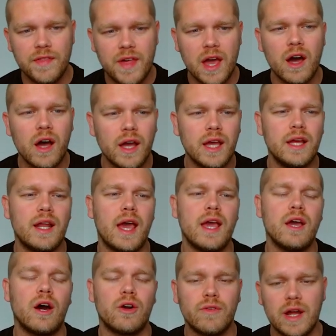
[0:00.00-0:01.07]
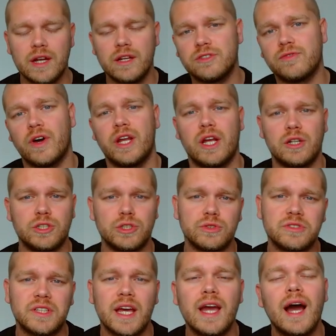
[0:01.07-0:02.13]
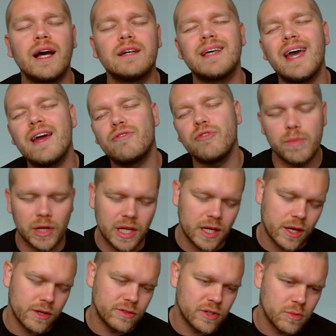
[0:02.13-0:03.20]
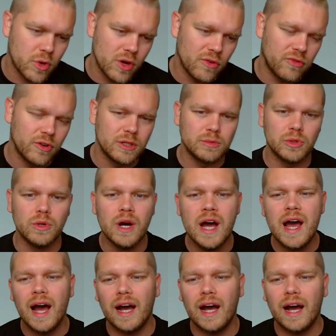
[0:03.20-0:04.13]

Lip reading: They are in a horrendous financial state, as everybody knows in world football.